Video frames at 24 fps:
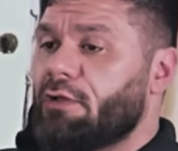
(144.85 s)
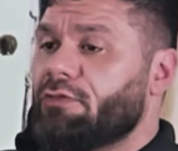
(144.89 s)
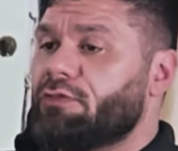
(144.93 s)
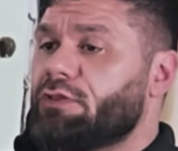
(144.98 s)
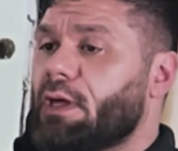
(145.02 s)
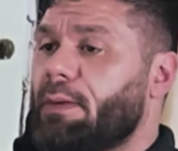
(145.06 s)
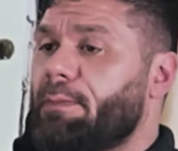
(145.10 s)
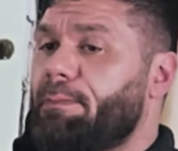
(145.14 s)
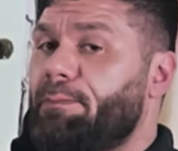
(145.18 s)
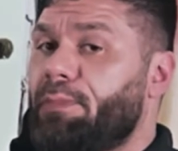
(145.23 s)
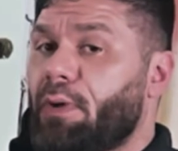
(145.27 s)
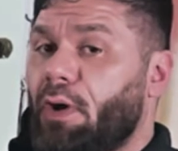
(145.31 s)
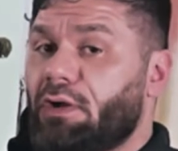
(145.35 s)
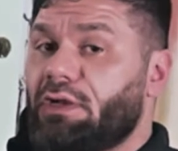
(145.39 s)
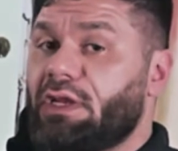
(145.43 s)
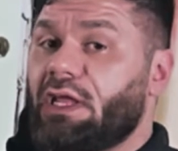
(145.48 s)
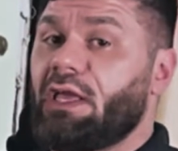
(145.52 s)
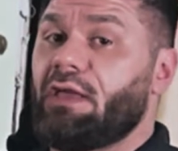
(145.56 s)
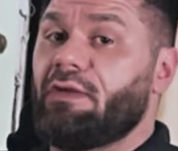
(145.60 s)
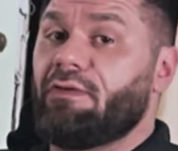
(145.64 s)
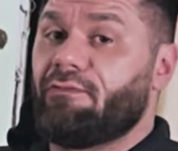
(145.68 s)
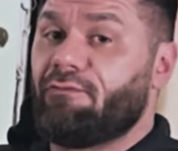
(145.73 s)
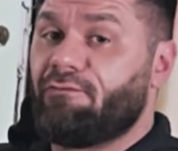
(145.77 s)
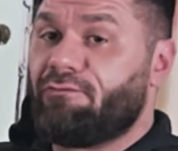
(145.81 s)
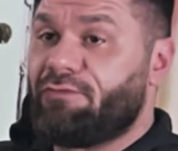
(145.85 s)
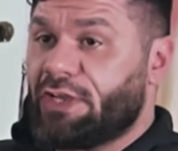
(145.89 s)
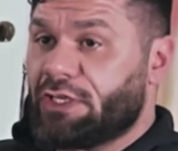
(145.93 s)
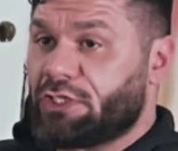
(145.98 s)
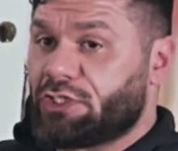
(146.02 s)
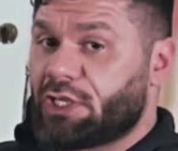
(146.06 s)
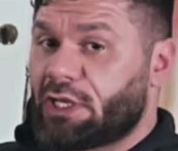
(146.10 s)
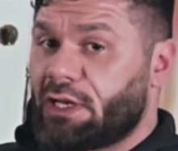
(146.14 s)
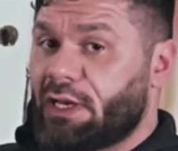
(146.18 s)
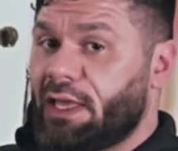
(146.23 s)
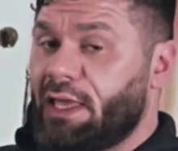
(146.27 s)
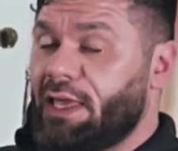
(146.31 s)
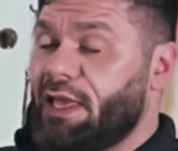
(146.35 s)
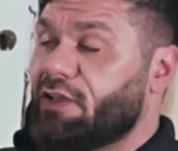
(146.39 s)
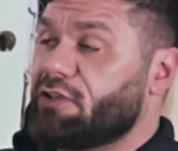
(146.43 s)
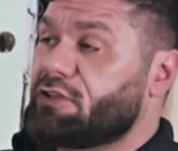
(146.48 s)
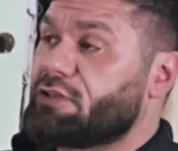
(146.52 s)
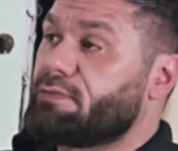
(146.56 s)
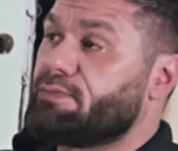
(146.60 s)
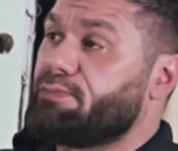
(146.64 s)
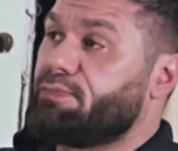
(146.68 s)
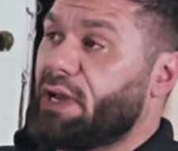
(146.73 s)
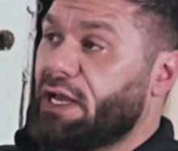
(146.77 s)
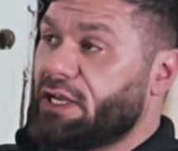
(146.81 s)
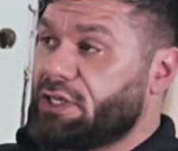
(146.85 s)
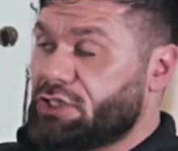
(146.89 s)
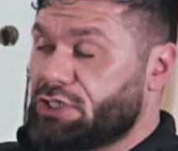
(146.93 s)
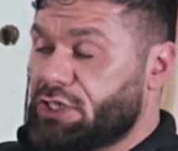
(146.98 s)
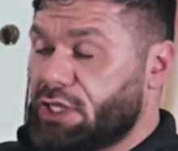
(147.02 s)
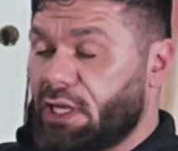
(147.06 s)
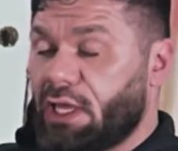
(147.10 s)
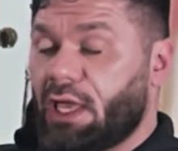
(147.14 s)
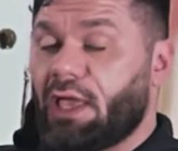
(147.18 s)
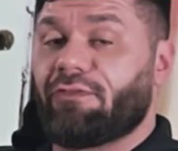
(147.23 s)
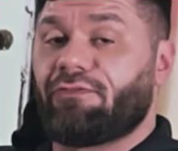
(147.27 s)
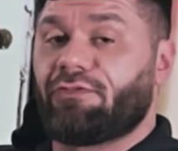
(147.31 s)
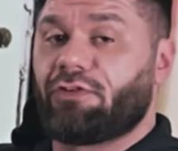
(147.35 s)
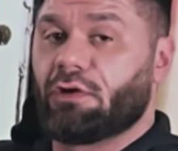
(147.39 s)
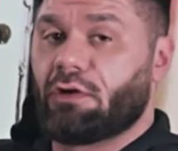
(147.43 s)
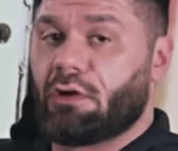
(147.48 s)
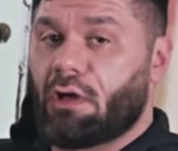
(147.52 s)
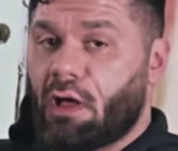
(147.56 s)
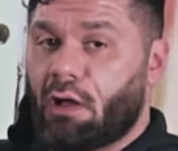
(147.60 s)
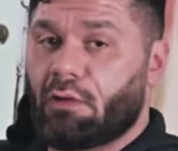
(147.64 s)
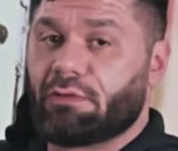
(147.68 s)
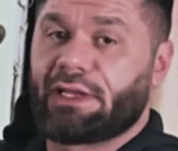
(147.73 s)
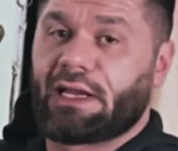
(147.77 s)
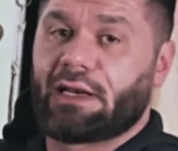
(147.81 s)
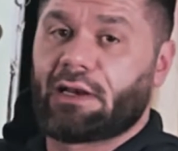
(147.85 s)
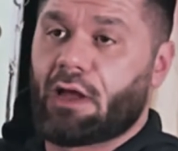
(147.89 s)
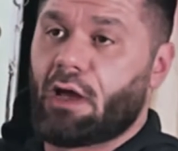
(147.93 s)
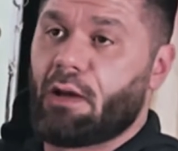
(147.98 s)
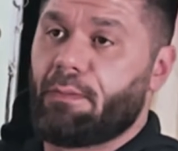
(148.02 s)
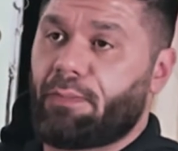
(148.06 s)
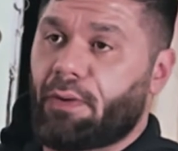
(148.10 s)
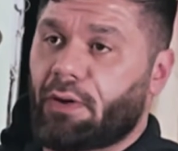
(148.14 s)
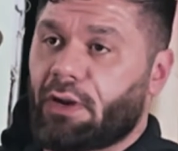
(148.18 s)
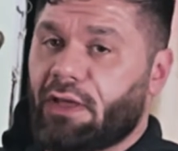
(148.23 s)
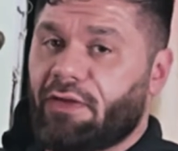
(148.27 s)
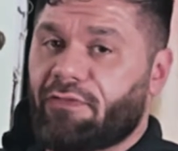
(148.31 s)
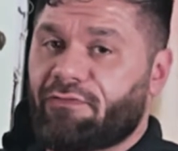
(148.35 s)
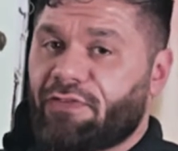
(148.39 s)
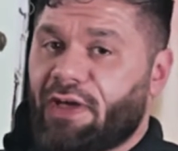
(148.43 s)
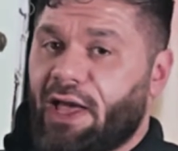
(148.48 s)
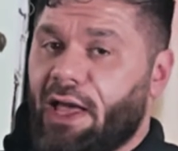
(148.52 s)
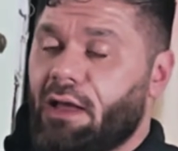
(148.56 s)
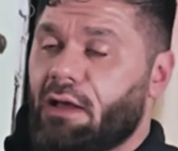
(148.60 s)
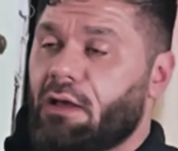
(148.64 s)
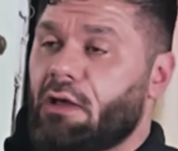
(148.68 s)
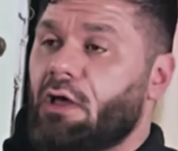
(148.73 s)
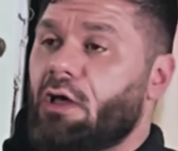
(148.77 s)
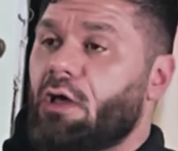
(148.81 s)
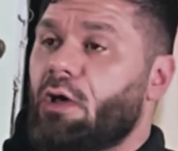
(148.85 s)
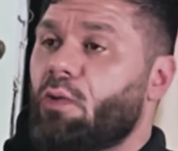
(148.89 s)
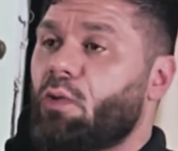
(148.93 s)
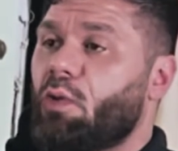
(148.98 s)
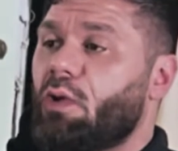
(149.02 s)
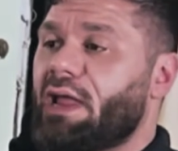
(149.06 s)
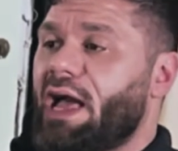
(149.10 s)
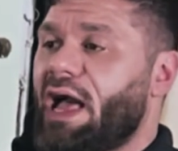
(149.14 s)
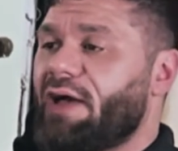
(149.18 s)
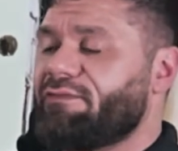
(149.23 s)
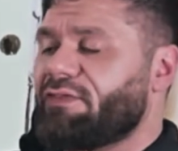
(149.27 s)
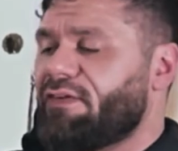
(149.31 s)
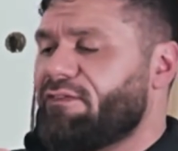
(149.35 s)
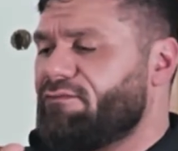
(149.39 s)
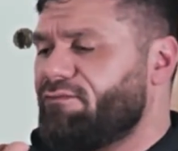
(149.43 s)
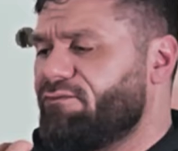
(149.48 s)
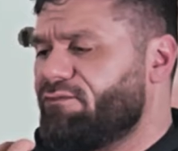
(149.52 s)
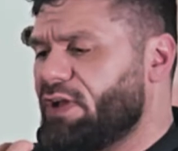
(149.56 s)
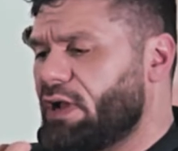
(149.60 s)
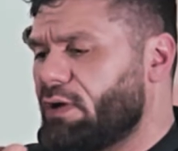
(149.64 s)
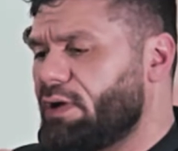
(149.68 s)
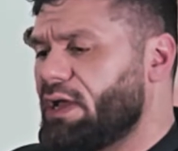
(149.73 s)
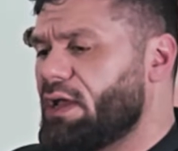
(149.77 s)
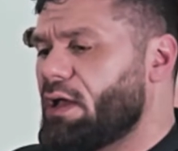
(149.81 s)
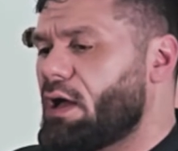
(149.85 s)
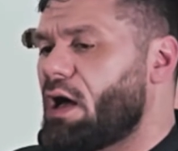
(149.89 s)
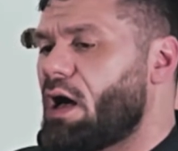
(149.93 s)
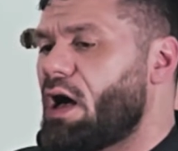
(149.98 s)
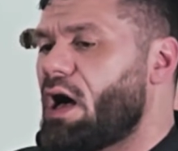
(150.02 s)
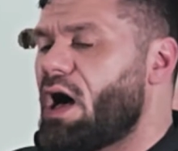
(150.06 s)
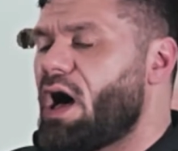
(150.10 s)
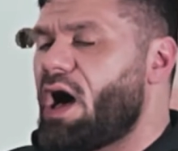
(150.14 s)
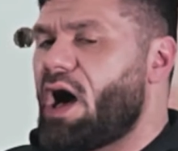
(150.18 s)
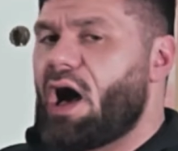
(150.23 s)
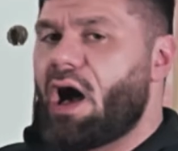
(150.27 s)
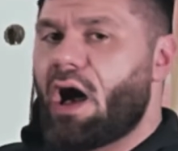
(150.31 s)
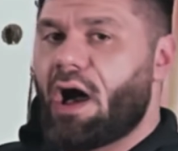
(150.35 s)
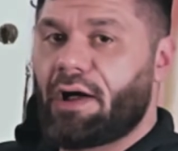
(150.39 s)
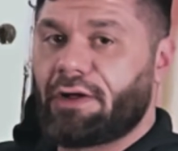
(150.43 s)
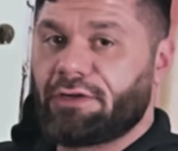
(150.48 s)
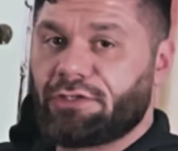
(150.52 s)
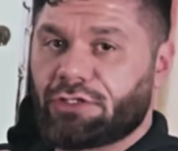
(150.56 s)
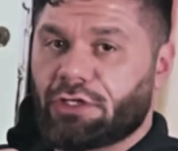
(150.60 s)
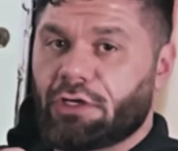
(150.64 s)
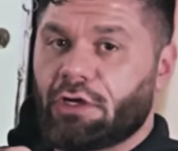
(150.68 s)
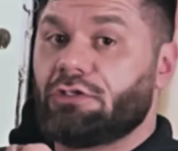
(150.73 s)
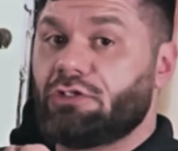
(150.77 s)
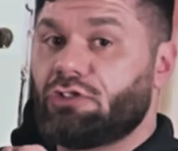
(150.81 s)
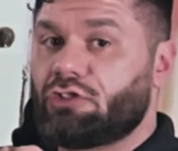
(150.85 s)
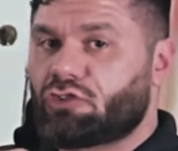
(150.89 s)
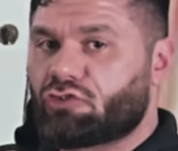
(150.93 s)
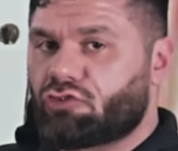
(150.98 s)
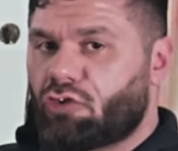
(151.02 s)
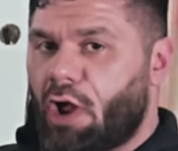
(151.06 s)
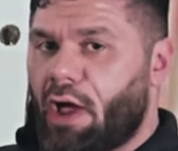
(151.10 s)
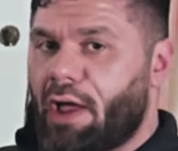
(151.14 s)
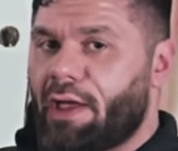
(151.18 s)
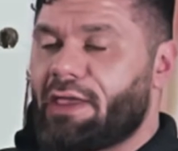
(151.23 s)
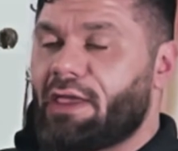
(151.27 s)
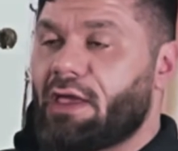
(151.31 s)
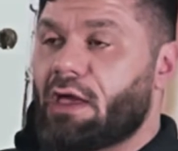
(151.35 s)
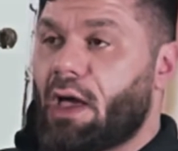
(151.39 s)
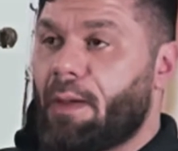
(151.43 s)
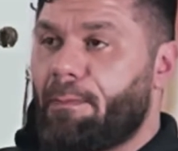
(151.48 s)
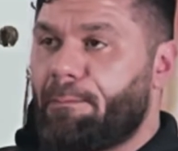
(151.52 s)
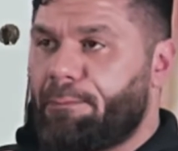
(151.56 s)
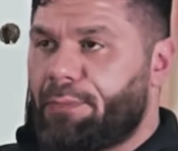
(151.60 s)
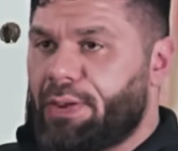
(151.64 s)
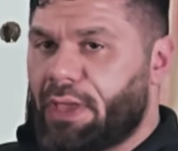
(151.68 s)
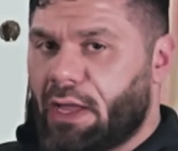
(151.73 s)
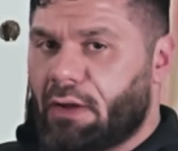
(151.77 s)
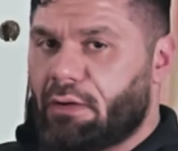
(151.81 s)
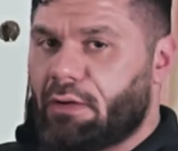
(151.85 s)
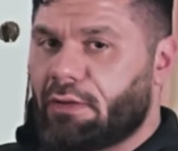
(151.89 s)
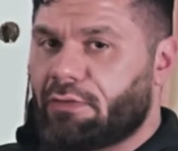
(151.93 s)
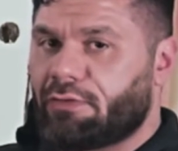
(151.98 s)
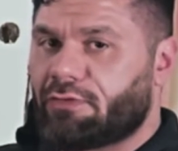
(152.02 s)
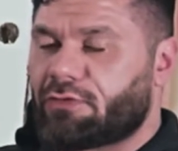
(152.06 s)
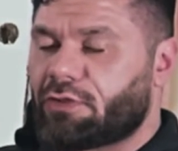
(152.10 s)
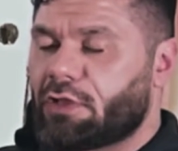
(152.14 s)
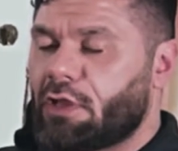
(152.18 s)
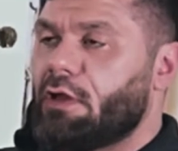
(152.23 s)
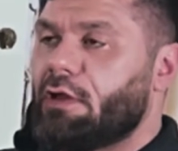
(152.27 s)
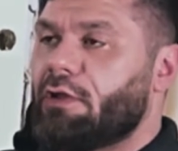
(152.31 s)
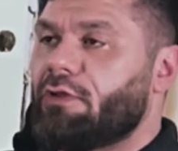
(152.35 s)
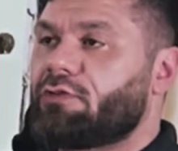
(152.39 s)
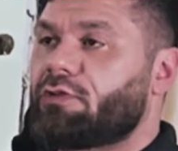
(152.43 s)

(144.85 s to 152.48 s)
the body visually, especially if you're holding low body fat, will have a very hard, dry appearance.